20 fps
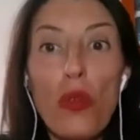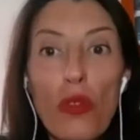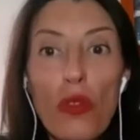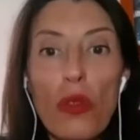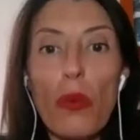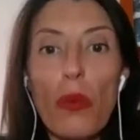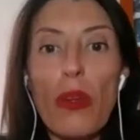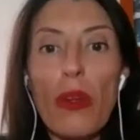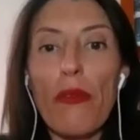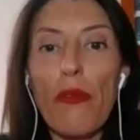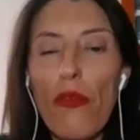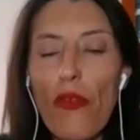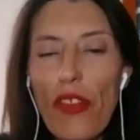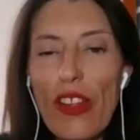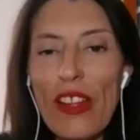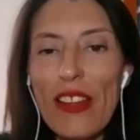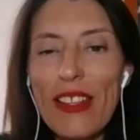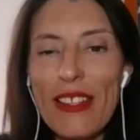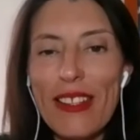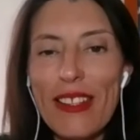that we can
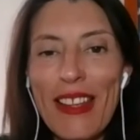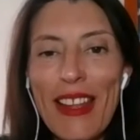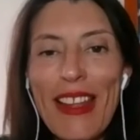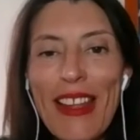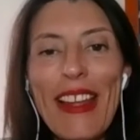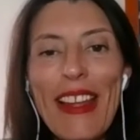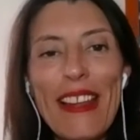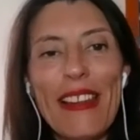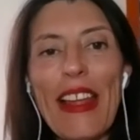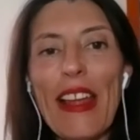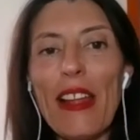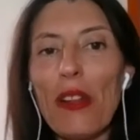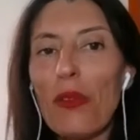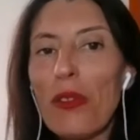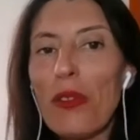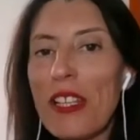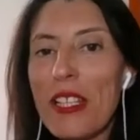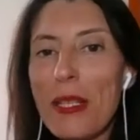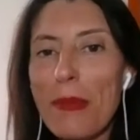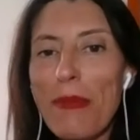feel it, let alone
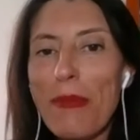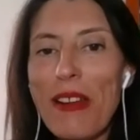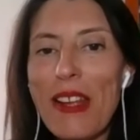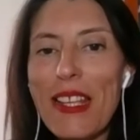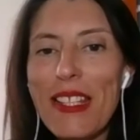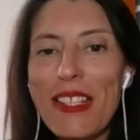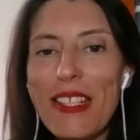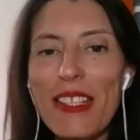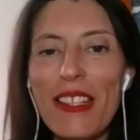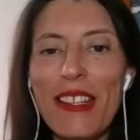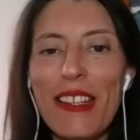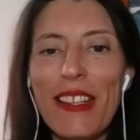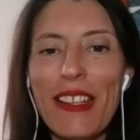express it.